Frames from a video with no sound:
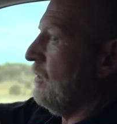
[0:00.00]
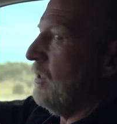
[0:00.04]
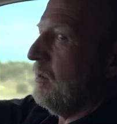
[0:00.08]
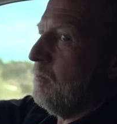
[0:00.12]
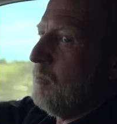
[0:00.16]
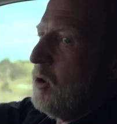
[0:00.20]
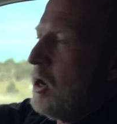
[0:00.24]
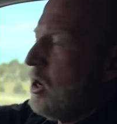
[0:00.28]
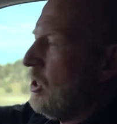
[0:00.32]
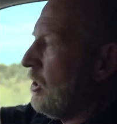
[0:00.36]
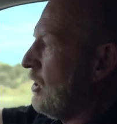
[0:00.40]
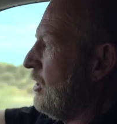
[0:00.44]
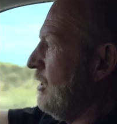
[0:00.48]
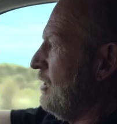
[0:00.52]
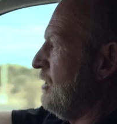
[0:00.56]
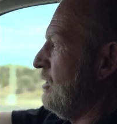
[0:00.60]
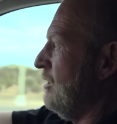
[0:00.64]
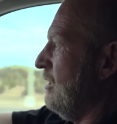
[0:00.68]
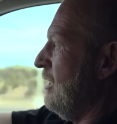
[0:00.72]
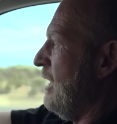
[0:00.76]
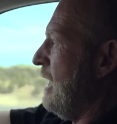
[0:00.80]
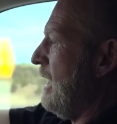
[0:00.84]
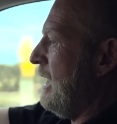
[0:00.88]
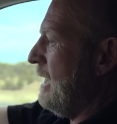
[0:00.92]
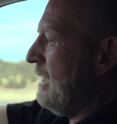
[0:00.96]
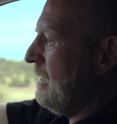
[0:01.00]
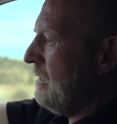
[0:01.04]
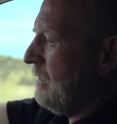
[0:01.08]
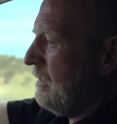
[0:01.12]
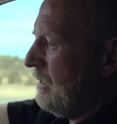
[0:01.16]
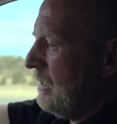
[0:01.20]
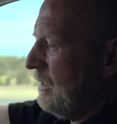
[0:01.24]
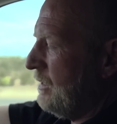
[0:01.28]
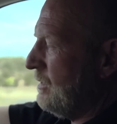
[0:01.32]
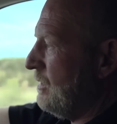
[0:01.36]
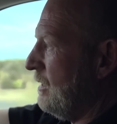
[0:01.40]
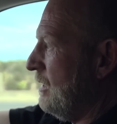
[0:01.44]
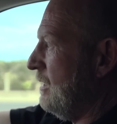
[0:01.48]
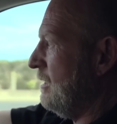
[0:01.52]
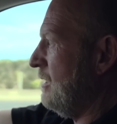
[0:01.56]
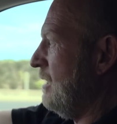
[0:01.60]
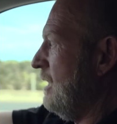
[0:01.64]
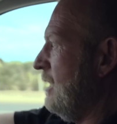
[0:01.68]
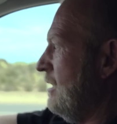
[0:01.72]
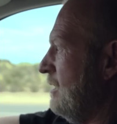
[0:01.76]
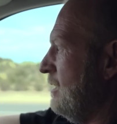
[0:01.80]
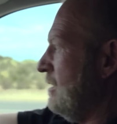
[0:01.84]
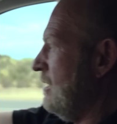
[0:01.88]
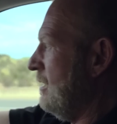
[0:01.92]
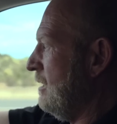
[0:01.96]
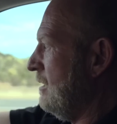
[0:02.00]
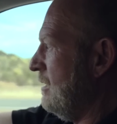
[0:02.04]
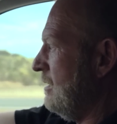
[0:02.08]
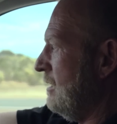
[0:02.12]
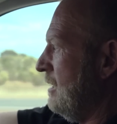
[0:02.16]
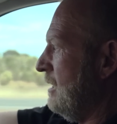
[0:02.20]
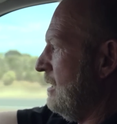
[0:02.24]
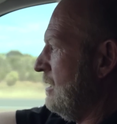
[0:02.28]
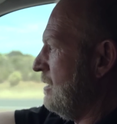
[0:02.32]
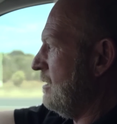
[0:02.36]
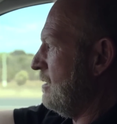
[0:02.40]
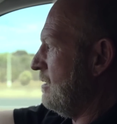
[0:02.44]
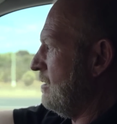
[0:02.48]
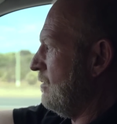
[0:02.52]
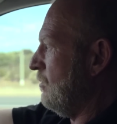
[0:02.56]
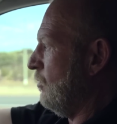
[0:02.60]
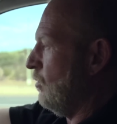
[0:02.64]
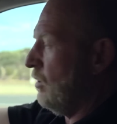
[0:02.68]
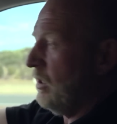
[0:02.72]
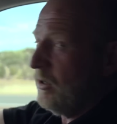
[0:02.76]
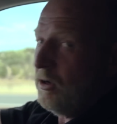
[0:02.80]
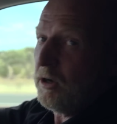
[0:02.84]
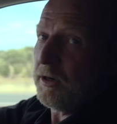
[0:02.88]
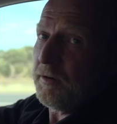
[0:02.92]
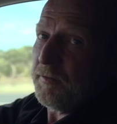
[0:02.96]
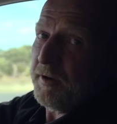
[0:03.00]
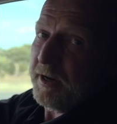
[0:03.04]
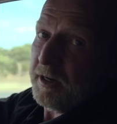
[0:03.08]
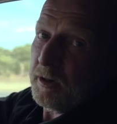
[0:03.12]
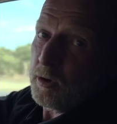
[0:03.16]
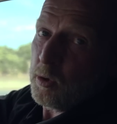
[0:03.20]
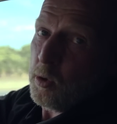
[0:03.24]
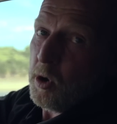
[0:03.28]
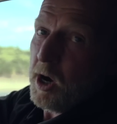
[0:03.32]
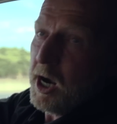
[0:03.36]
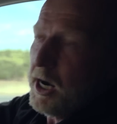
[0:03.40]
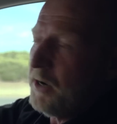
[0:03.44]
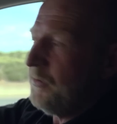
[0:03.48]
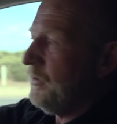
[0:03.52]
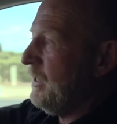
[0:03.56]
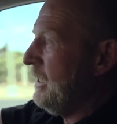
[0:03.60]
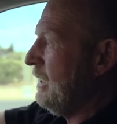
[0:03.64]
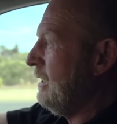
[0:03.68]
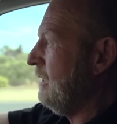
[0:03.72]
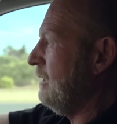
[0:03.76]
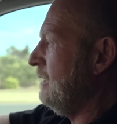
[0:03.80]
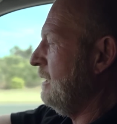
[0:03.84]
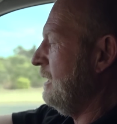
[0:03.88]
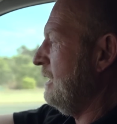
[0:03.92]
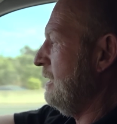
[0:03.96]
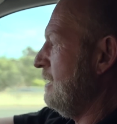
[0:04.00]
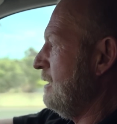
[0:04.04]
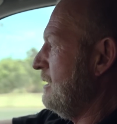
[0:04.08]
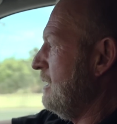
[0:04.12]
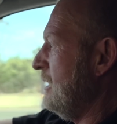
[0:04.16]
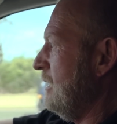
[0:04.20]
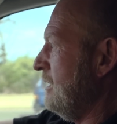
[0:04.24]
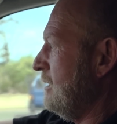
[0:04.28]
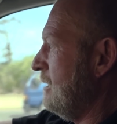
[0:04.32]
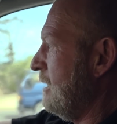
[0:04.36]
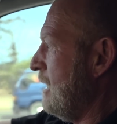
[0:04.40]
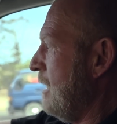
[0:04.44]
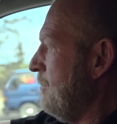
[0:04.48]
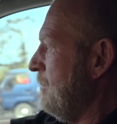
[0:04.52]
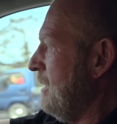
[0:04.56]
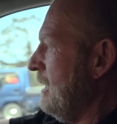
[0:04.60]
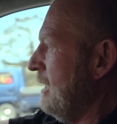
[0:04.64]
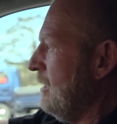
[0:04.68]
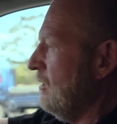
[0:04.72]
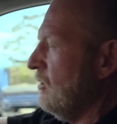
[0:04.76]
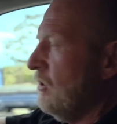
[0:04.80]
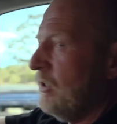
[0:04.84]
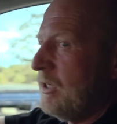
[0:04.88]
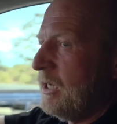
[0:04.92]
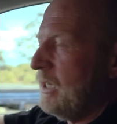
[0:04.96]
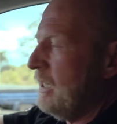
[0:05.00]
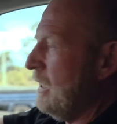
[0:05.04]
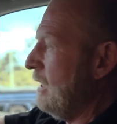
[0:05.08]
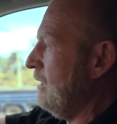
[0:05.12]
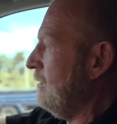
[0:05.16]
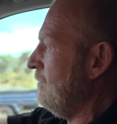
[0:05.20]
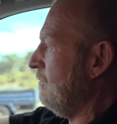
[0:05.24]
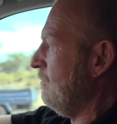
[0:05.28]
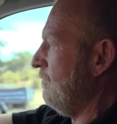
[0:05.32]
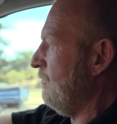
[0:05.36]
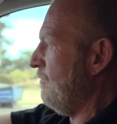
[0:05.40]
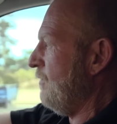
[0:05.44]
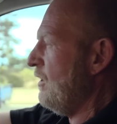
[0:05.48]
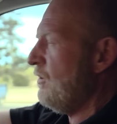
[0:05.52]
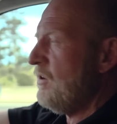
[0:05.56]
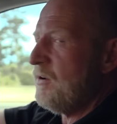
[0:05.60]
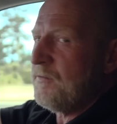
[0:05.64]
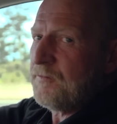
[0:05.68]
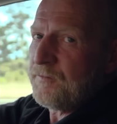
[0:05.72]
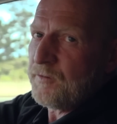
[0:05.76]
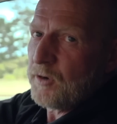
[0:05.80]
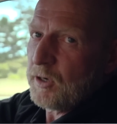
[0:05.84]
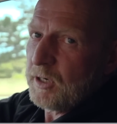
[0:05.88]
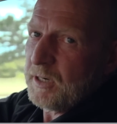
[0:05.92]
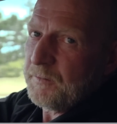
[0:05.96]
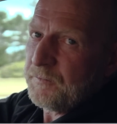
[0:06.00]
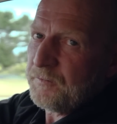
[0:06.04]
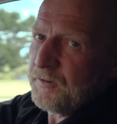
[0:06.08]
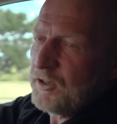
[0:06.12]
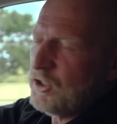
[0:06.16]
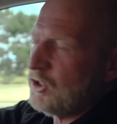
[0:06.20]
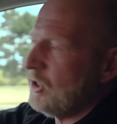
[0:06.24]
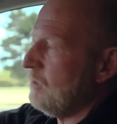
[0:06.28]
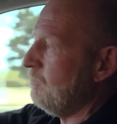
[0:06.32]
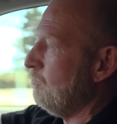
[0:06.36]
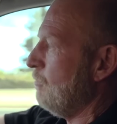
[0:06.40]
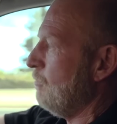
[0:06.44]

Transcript: The market today or a lot of our inquiry is coming in looking at very fuel efficient